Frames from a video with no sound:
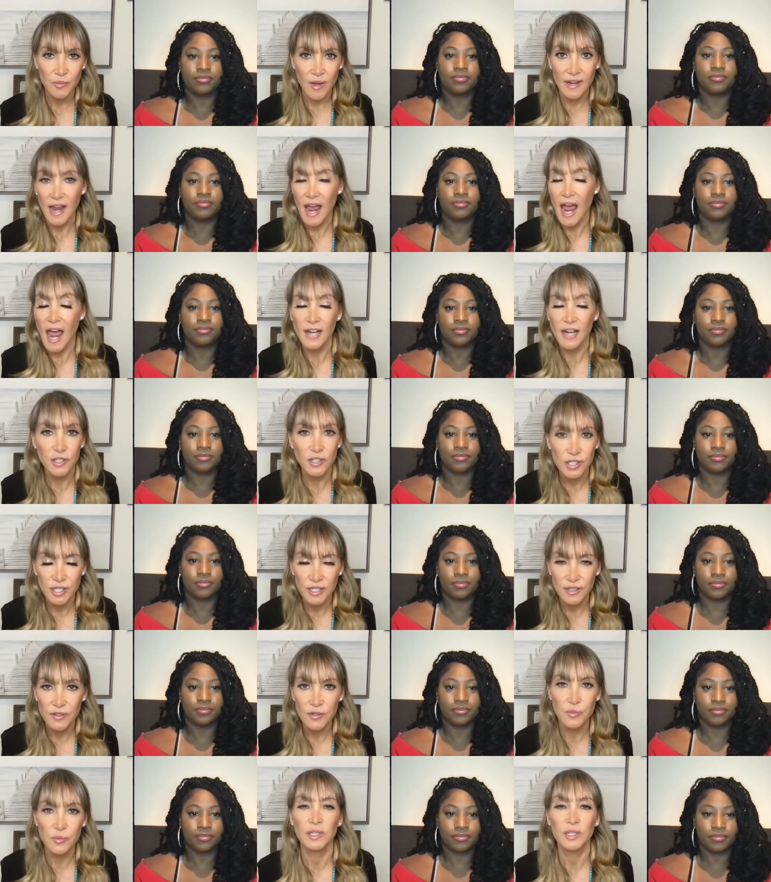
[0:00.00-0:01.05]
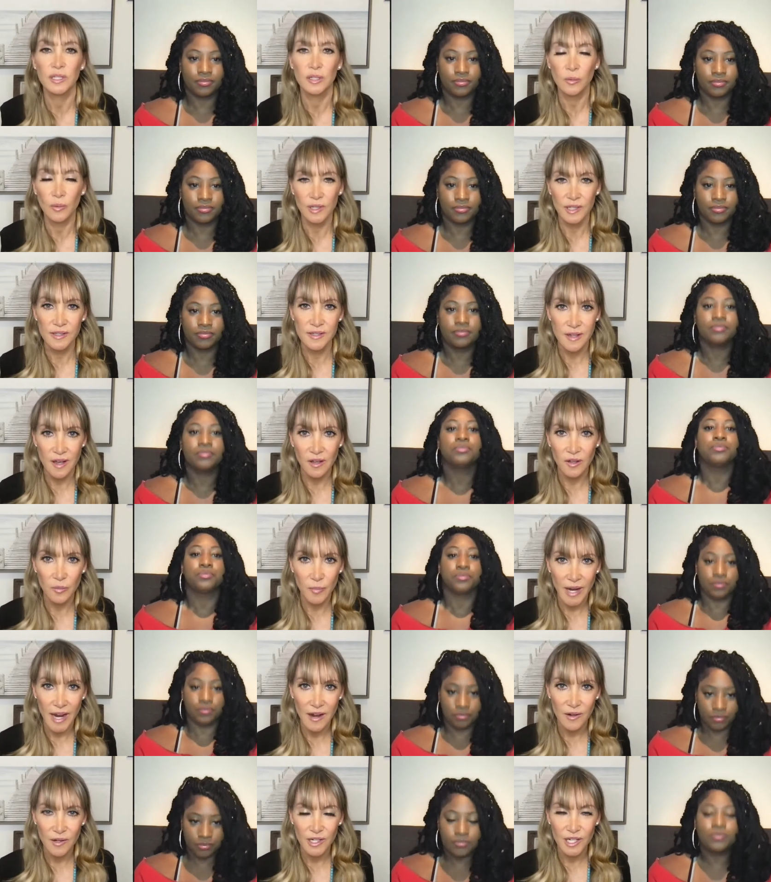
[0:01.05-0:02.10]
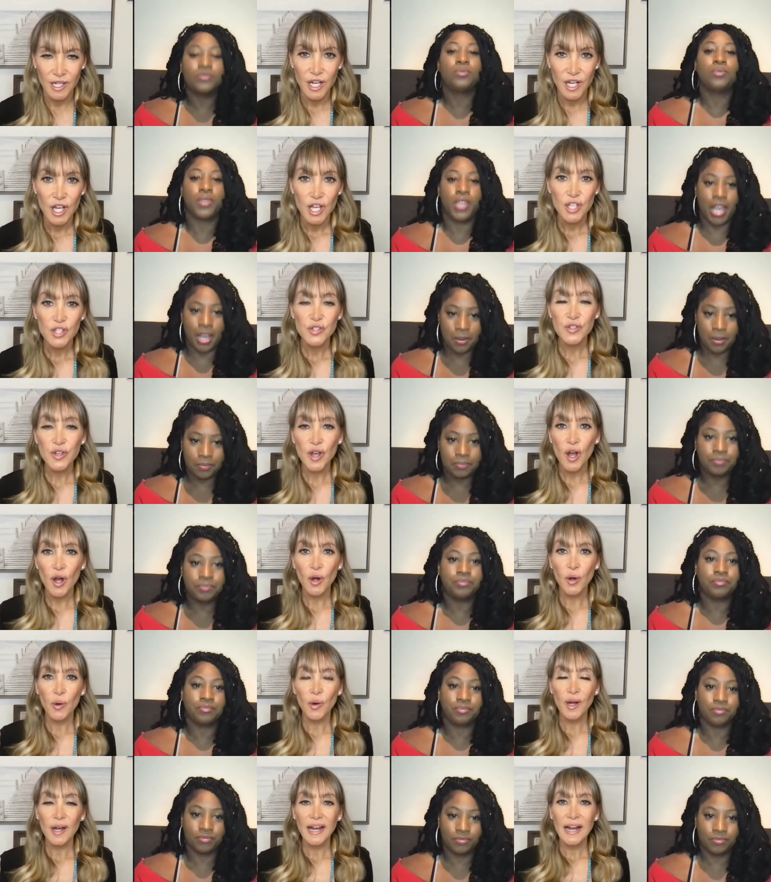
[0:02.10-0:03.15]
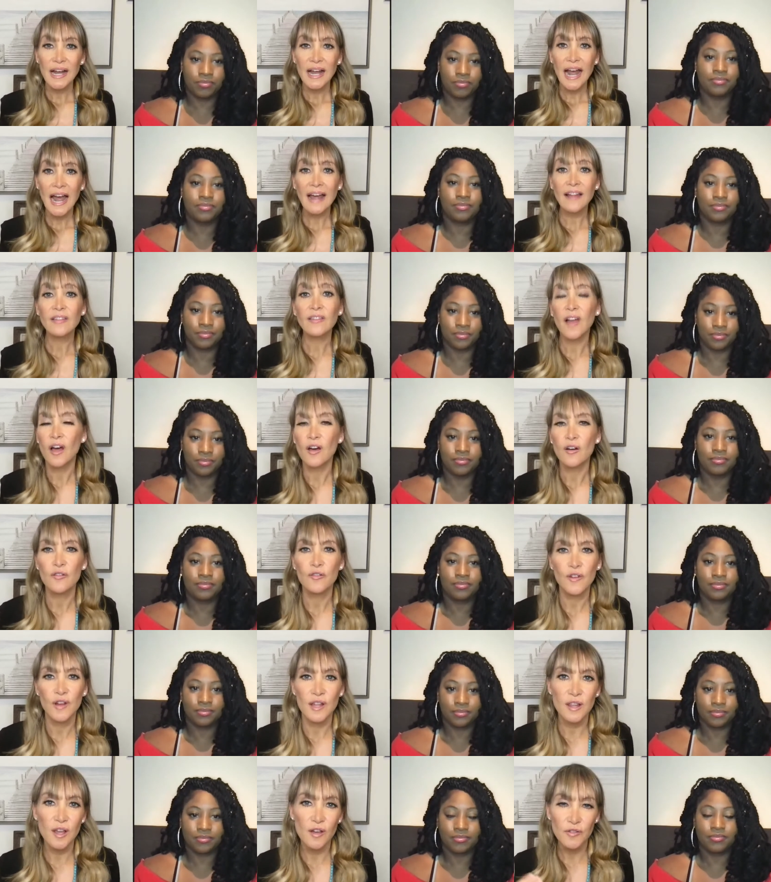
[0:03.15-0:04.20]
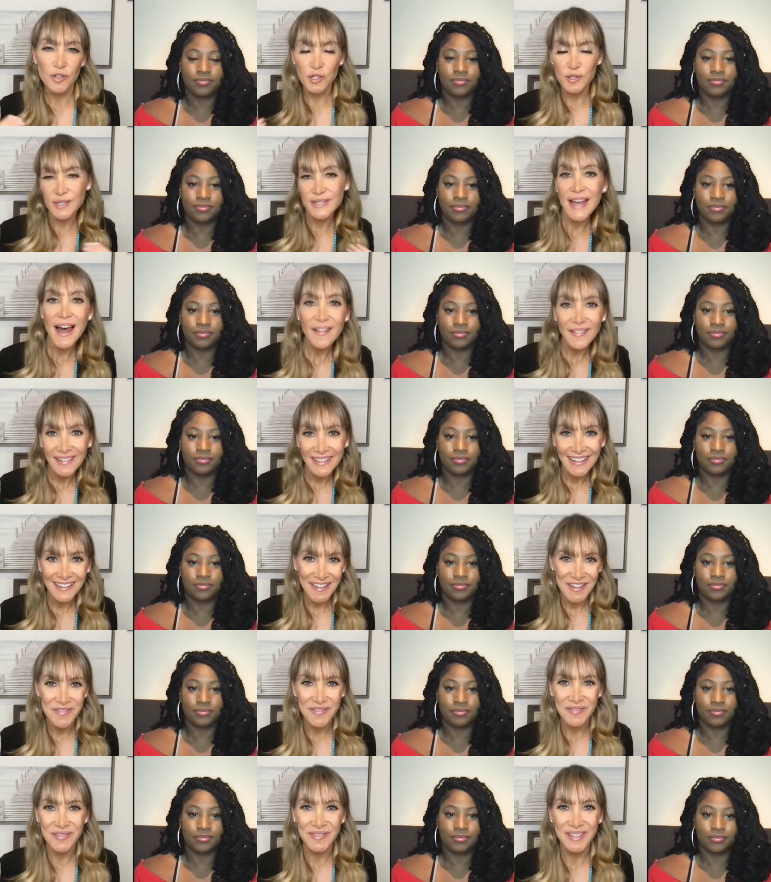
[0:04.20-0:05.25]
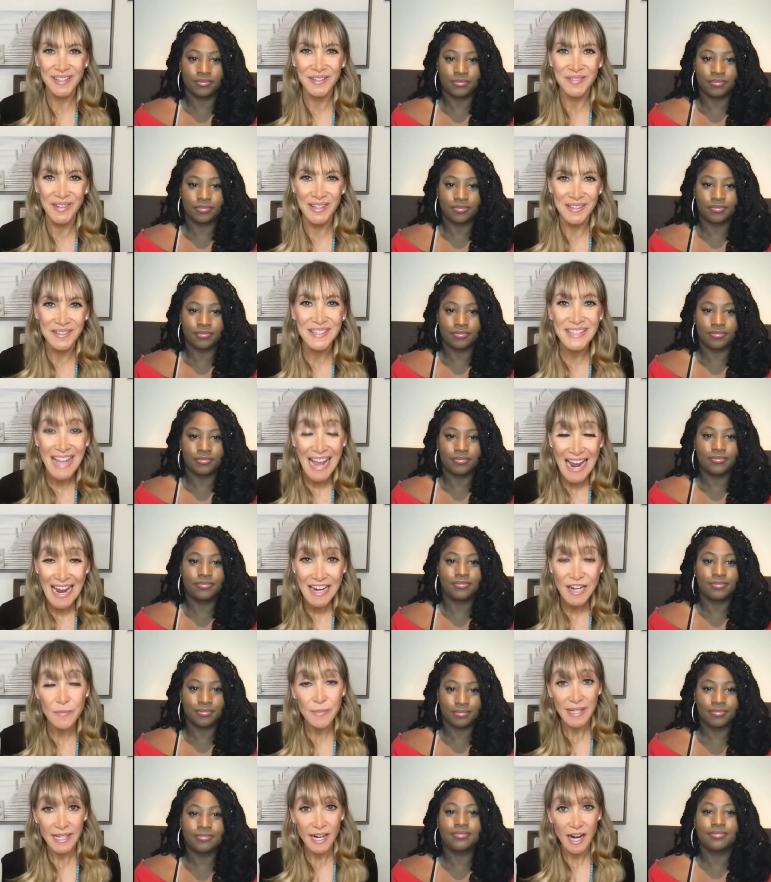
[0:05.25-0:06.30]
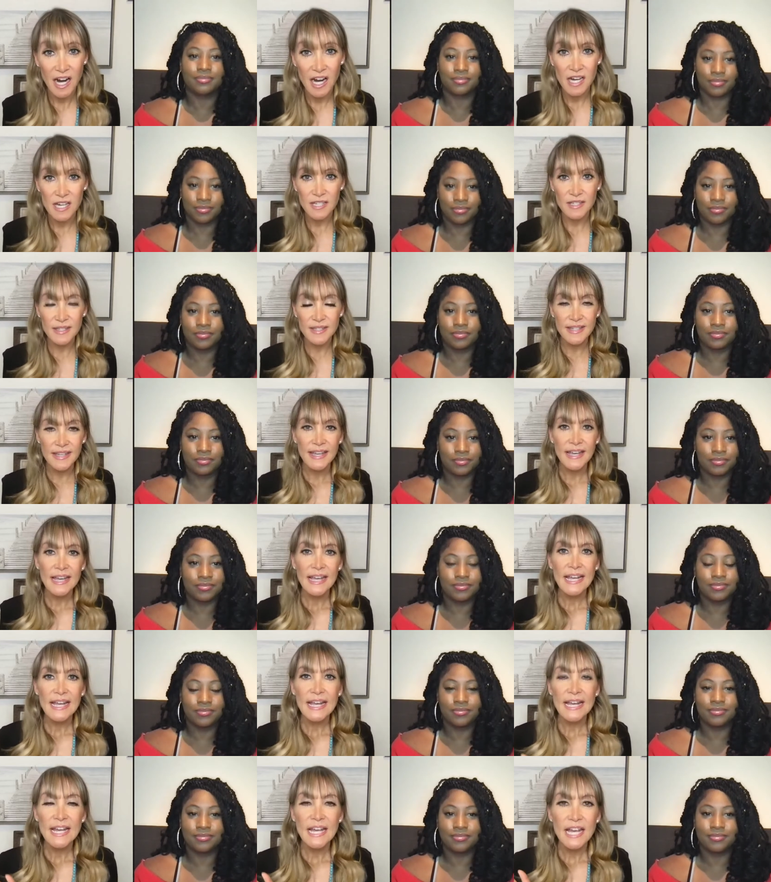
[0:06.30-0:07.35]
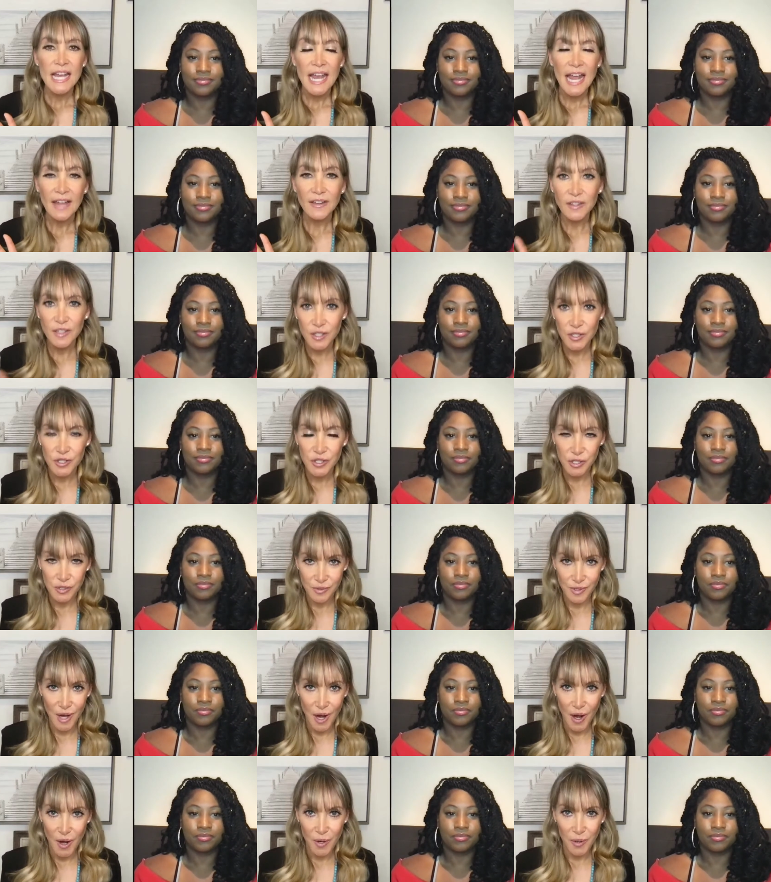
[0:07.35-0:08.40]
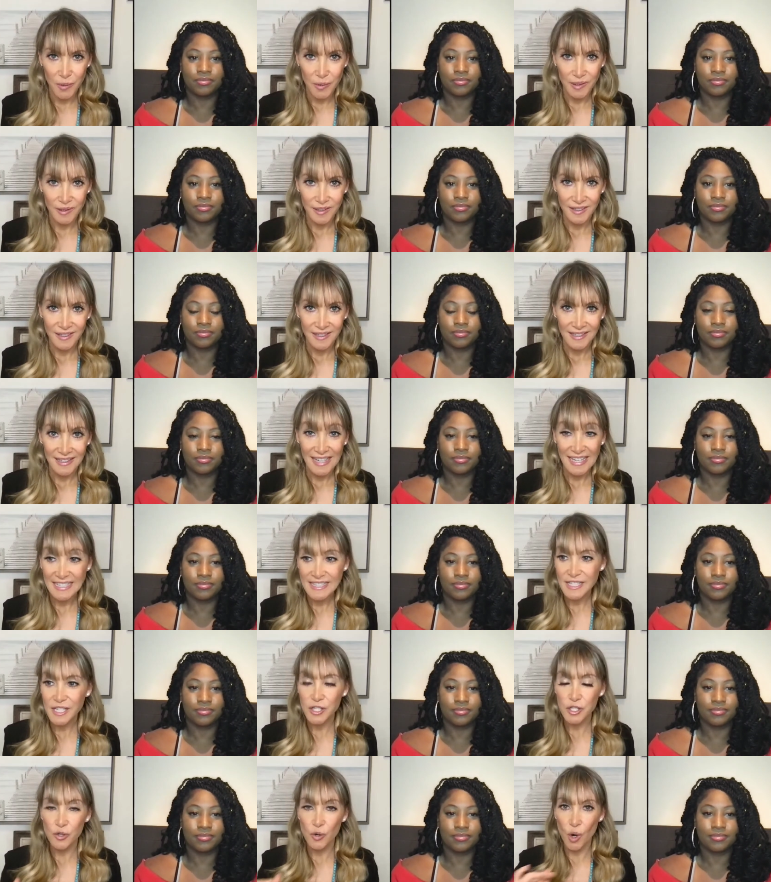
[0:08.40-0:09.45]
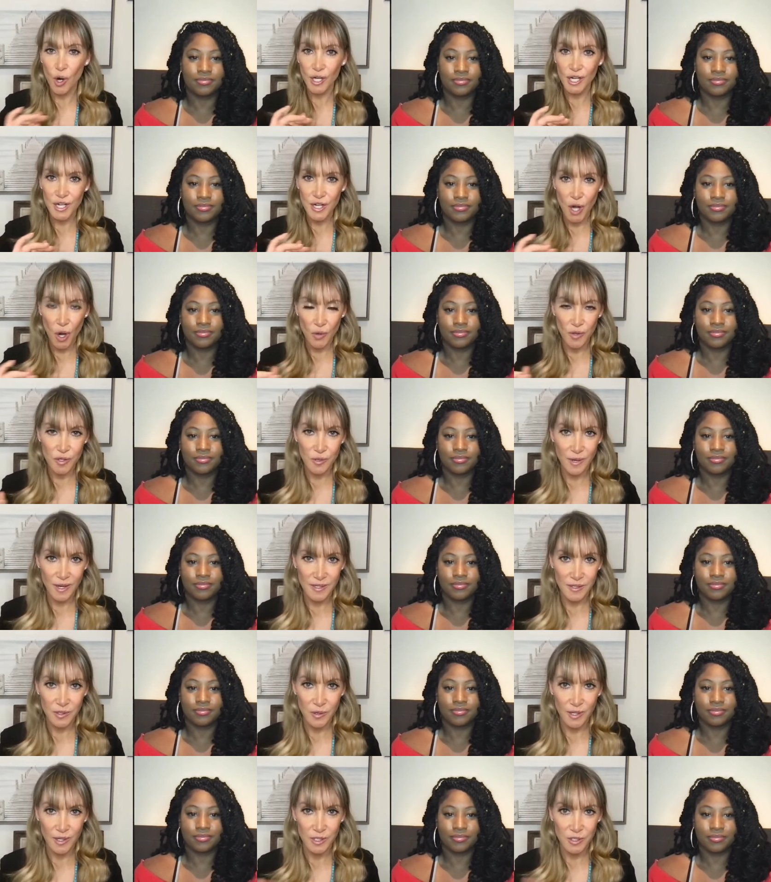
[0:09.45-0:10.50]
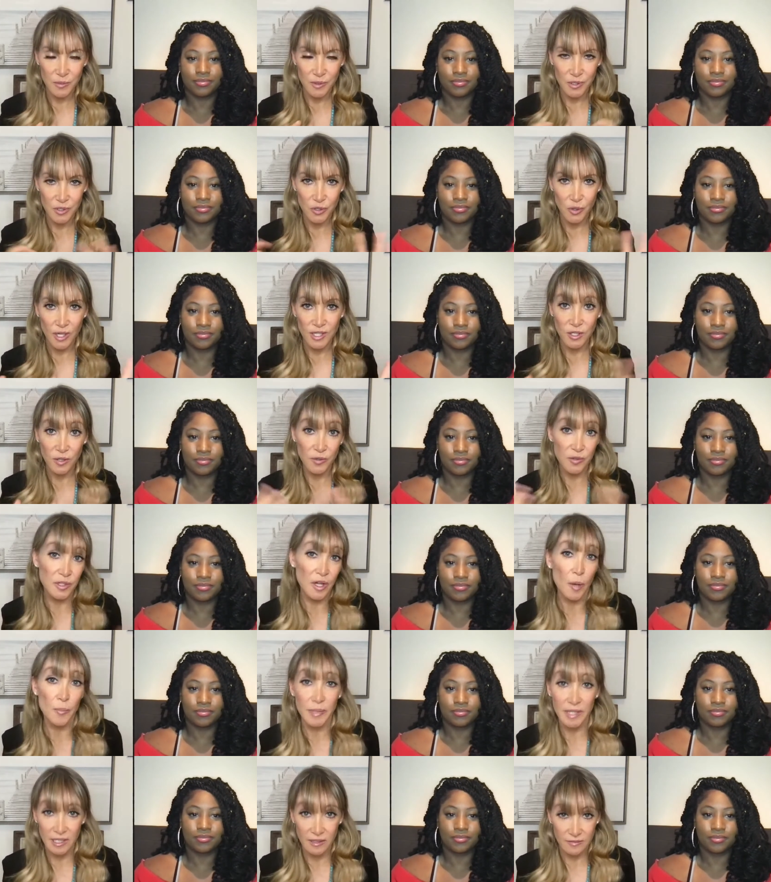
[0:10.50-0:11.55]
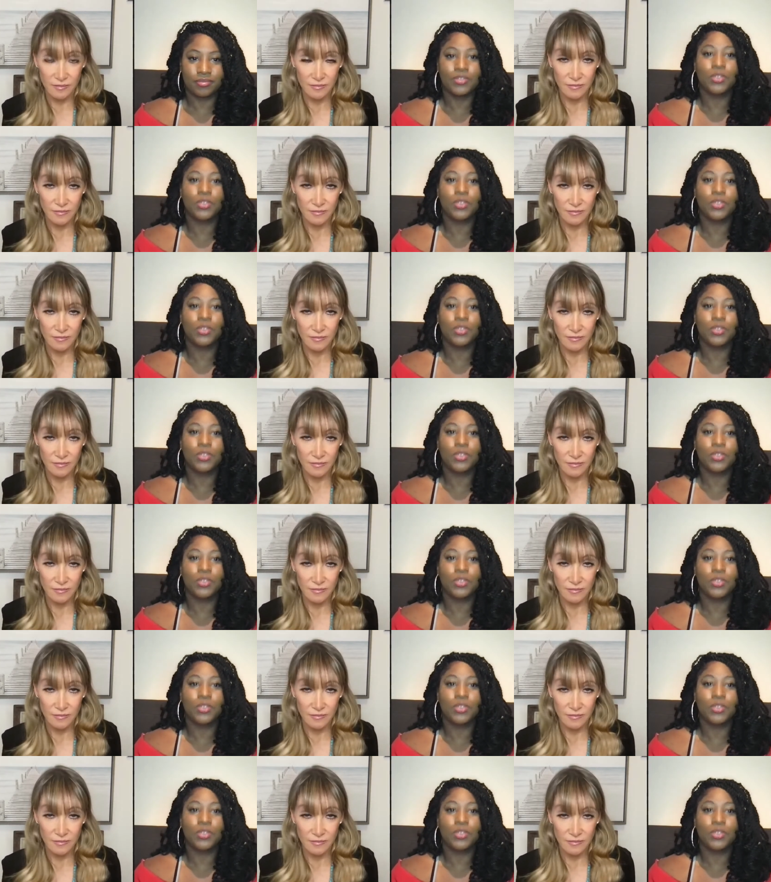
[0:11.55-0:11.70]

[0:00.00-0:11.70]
Speaker 1: and energy is really what it's all about yeah, so yeah I love I love what you're selling. I love like what you're saying because at least you know, like it's you already know that you guys are going to enjoy each other's company.